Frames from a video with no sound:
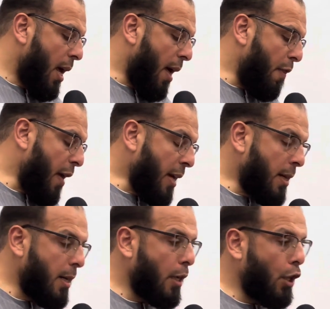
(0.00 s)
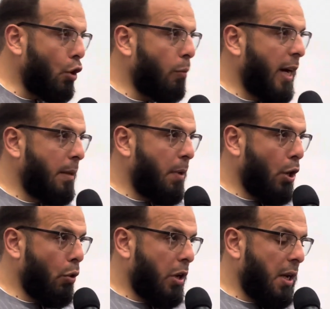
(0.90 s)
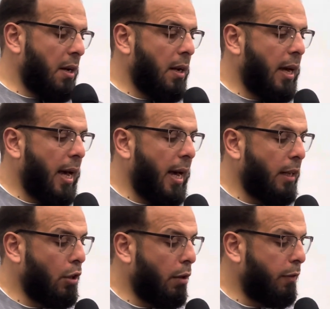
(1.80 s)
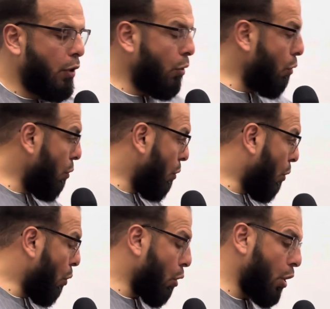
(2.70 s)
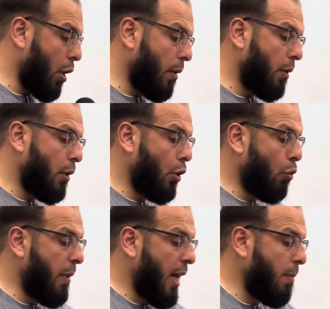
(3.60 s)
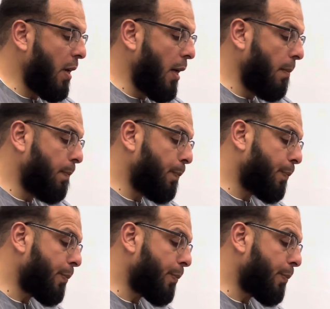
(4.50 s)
And then you might be looking ahead of you, or you may be